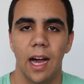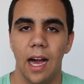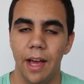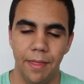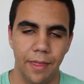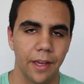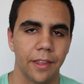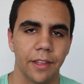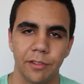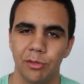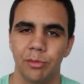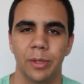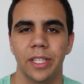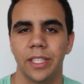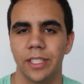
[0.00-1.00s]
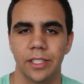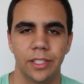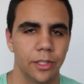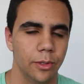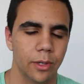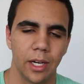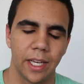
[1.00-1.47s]
I think this was really good
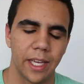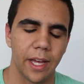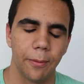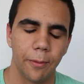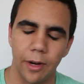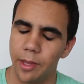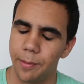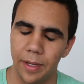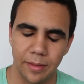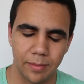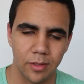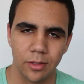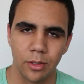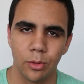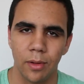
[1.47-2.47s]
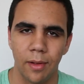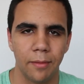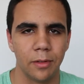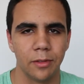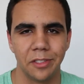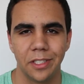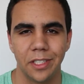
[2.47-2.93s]
too. Again, one of the best musicals I've
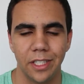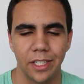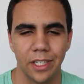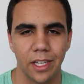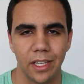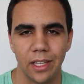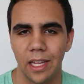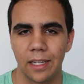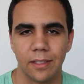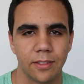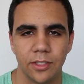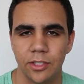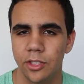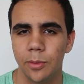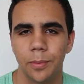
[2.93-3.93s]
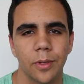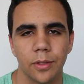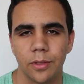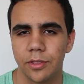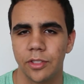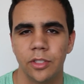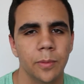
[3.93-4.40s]
ever seen. Like,
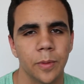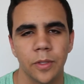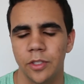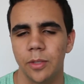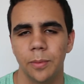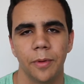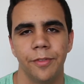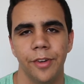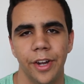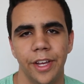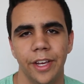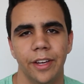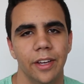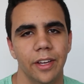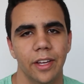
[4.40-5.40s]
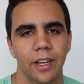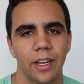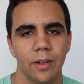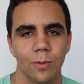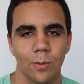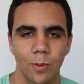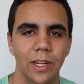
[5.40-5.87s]
super, super, super funny.
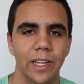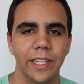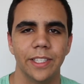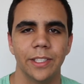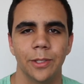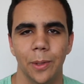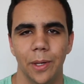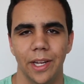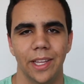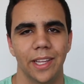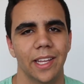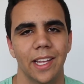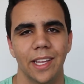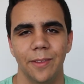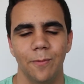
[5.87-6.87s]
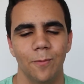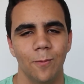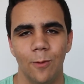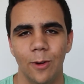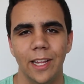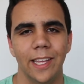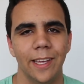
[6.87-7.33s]
Really enjoyed it. A
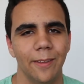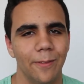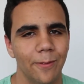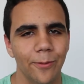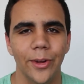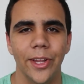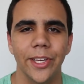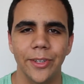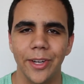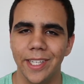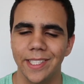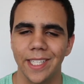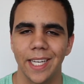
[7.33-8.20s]
really, really great